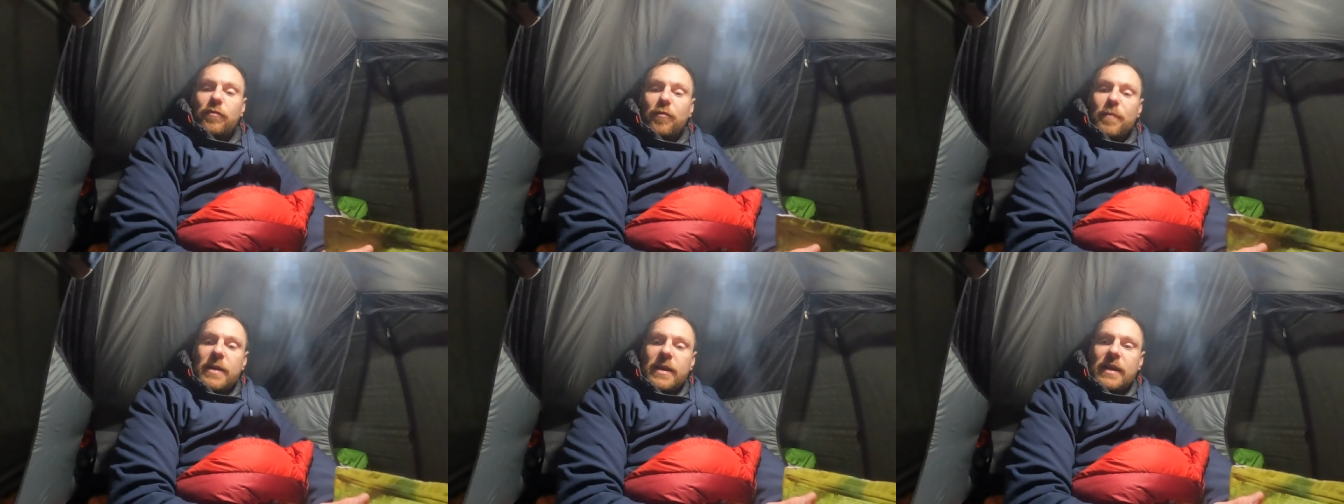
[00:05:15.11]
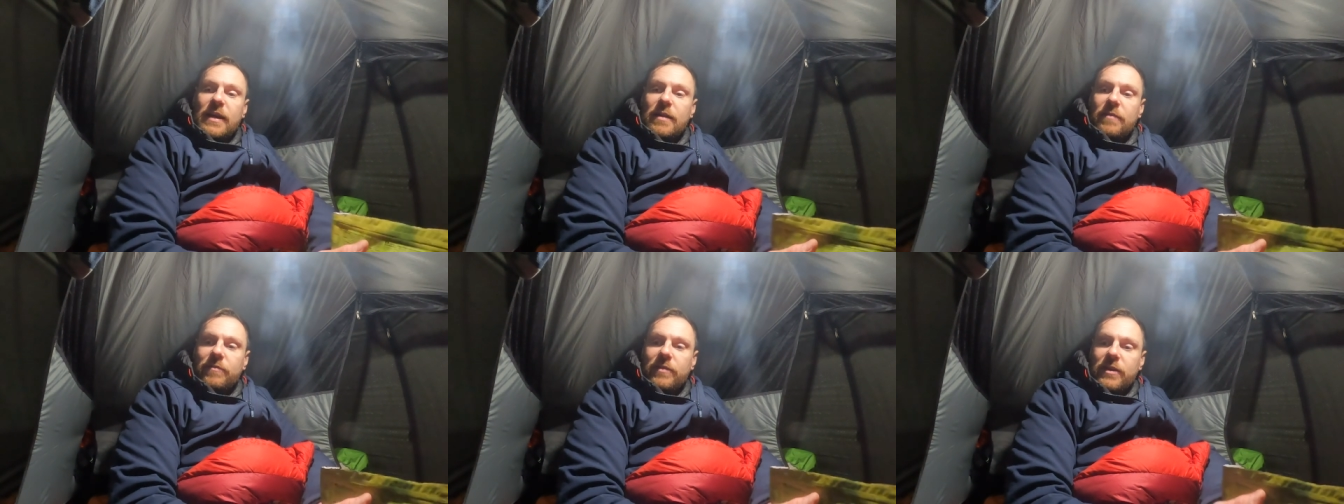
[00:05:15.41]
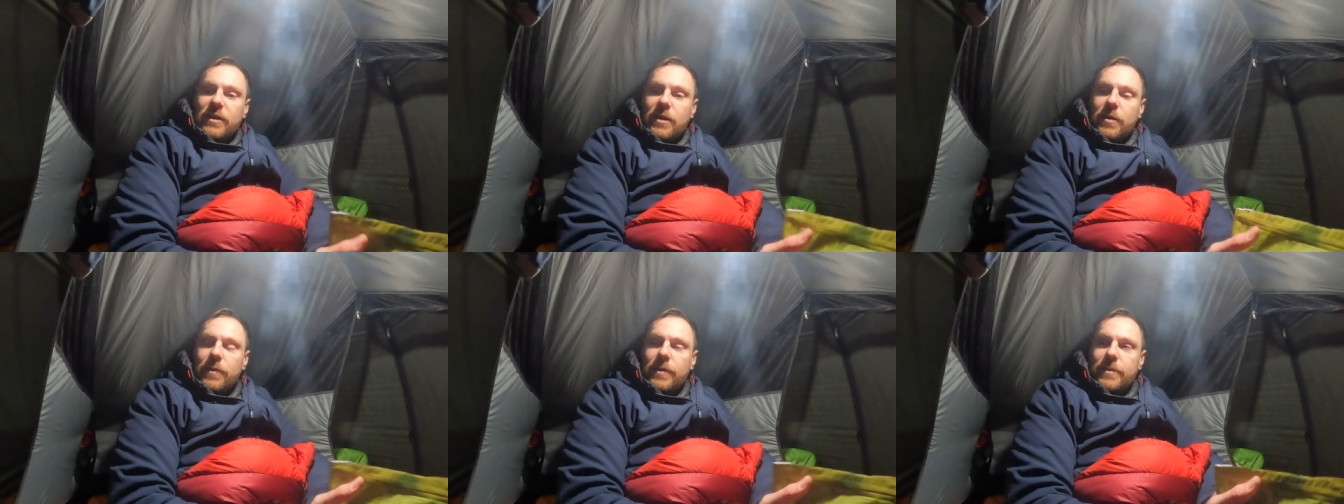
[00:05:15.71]
up for making a
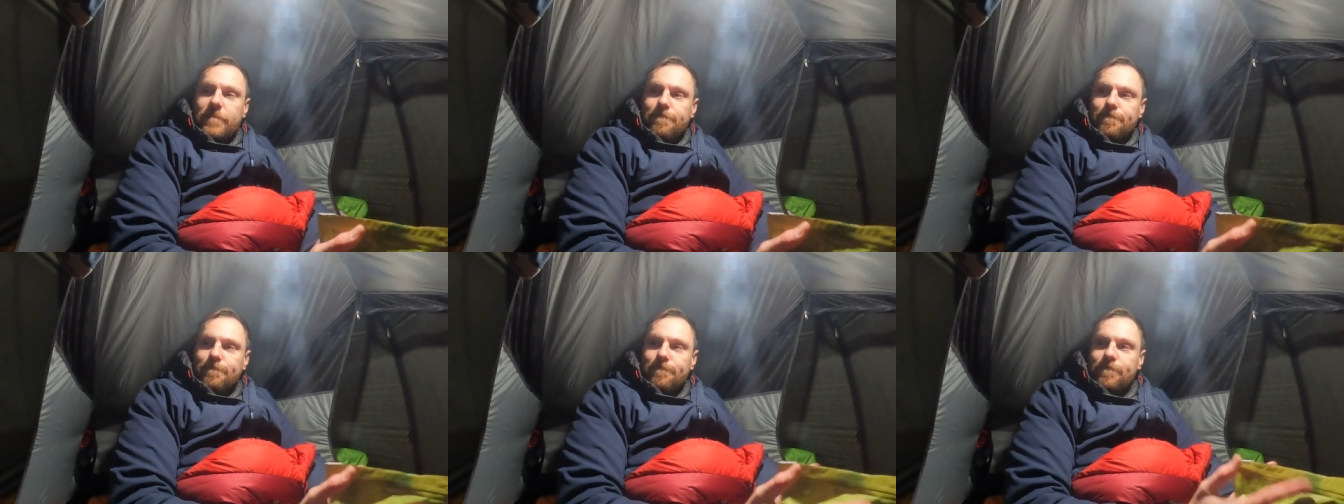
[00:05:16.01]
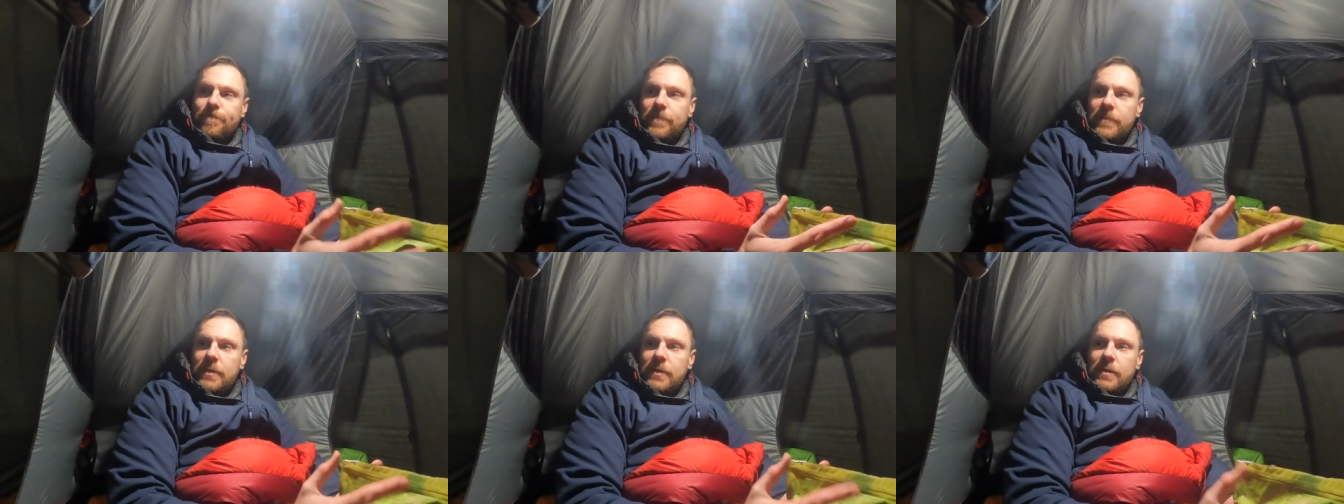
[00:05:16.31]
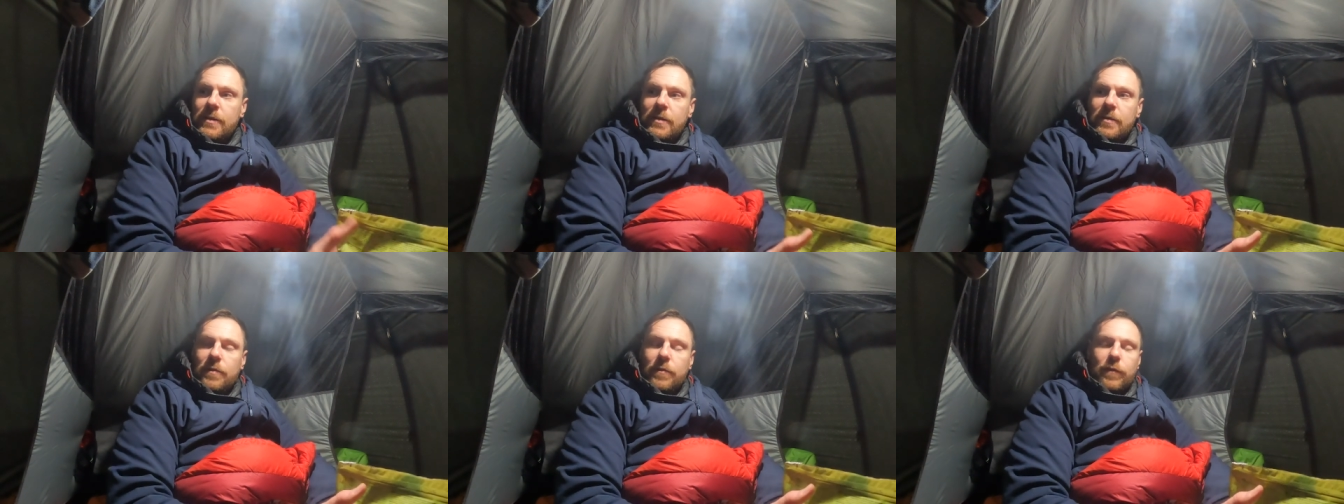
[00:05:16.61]
video and
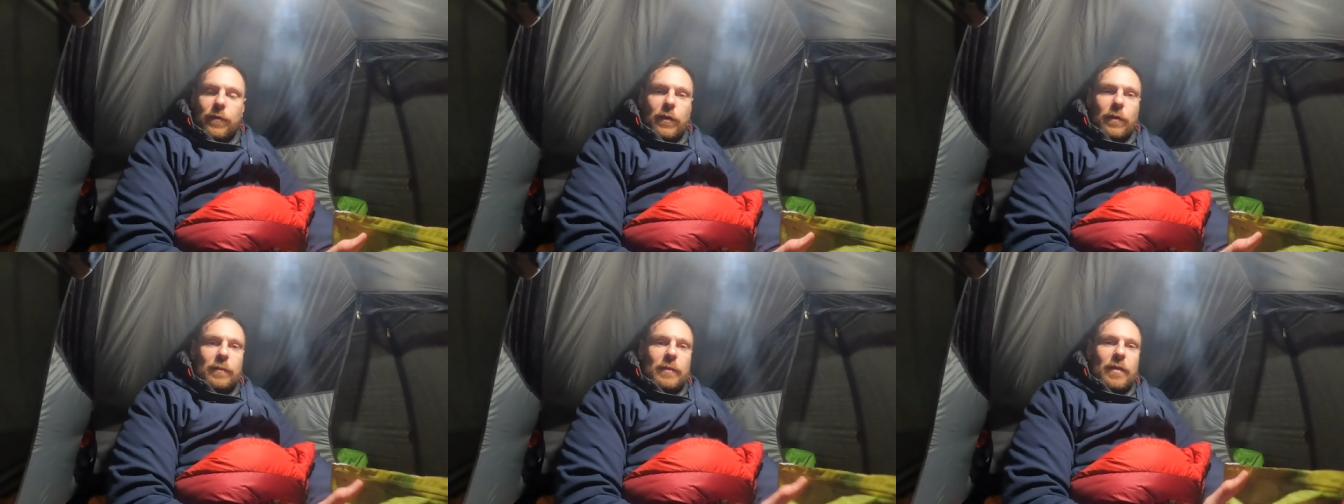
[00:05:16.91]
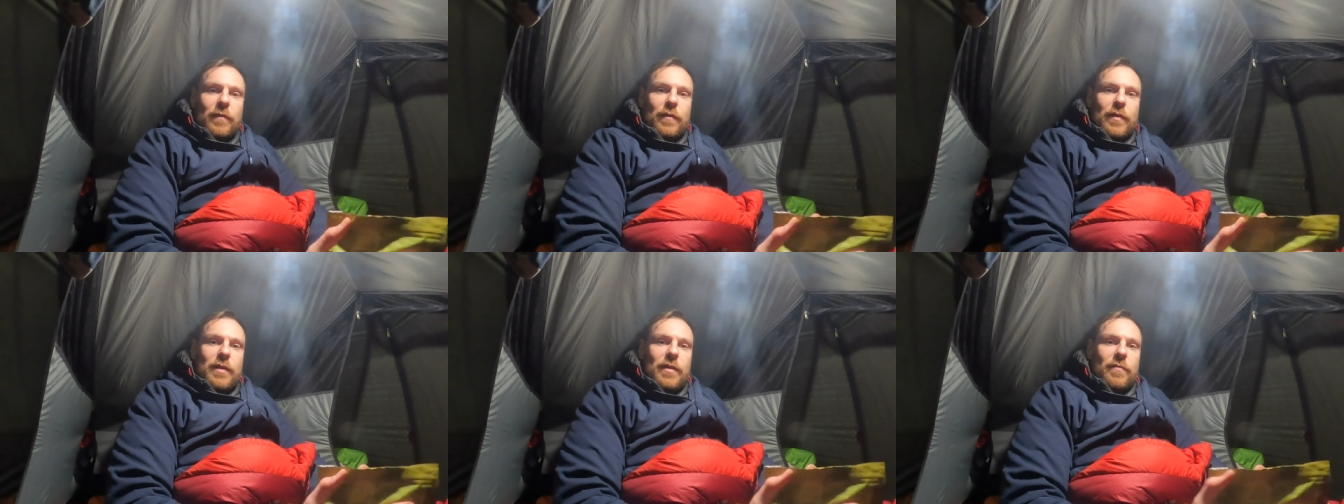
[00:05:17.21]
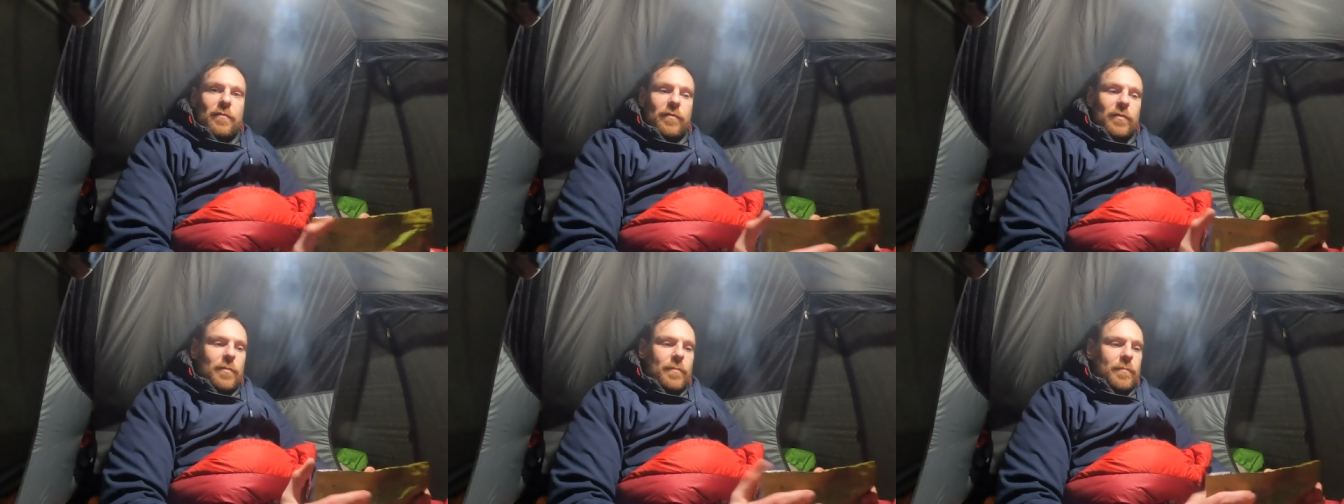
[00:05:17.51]
filmed
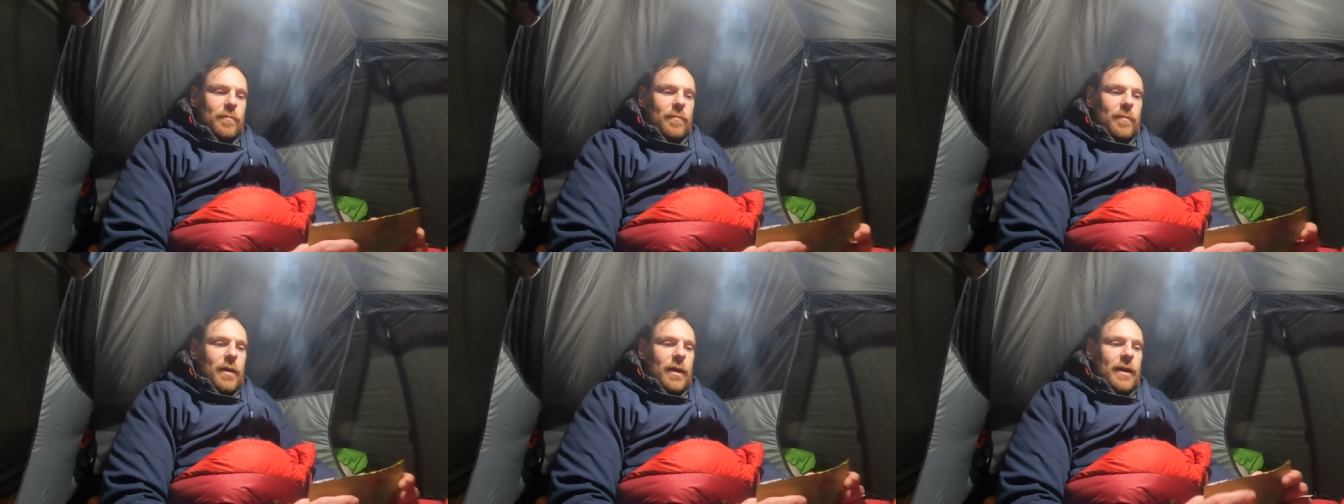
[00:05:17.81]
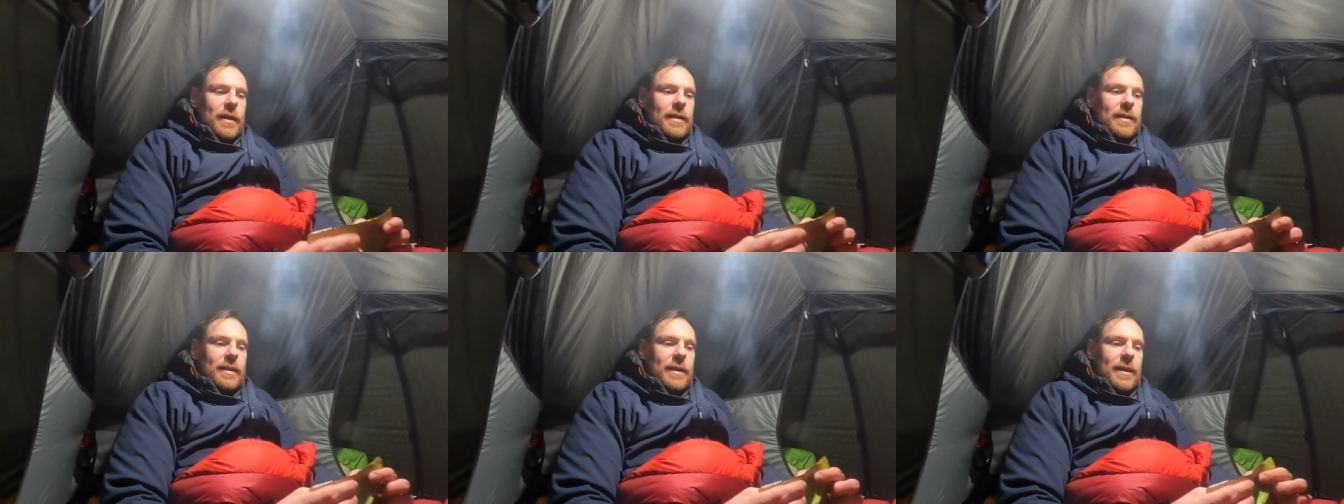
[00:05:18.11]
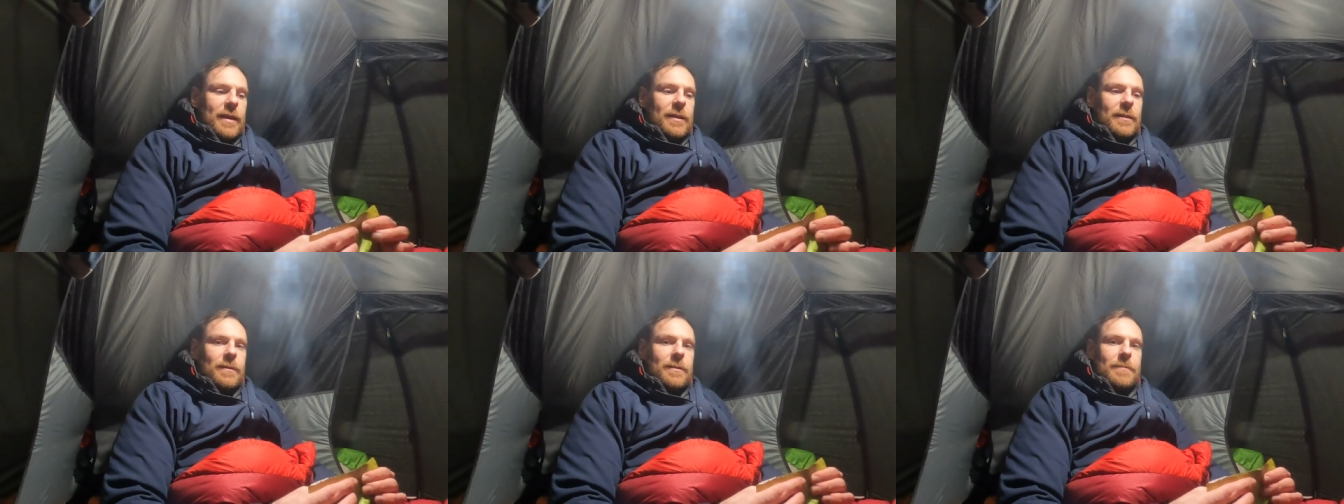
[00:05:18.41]
everything from
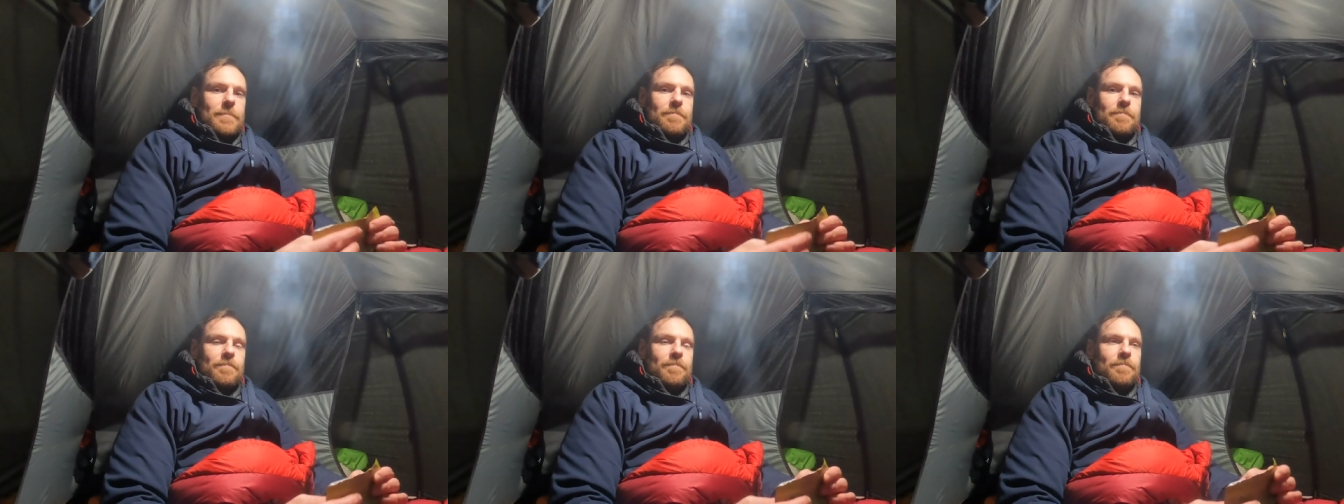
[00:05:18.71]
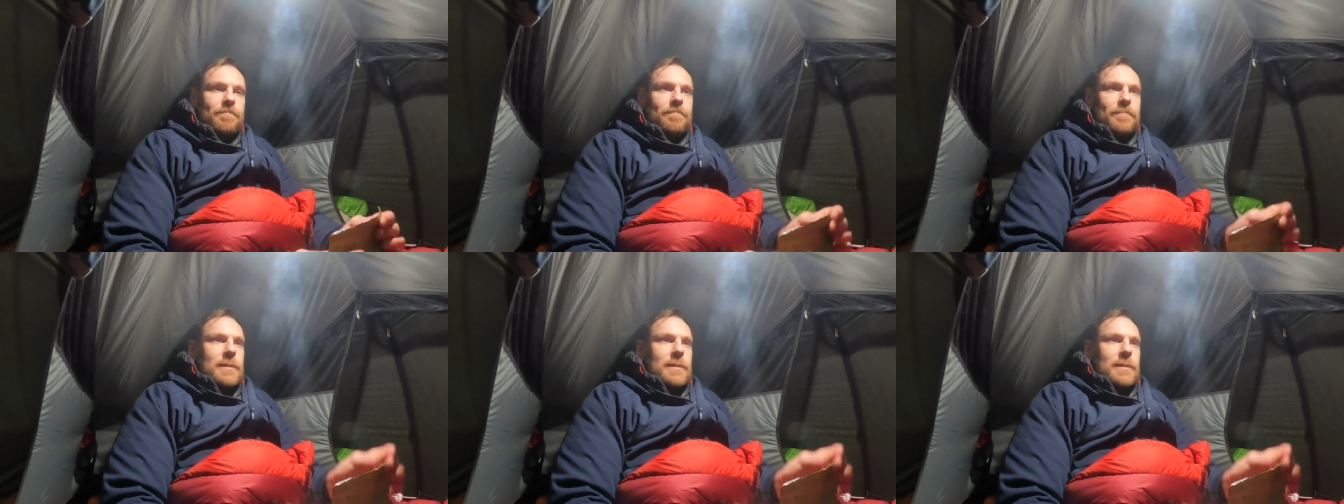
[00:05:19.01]
Martindale and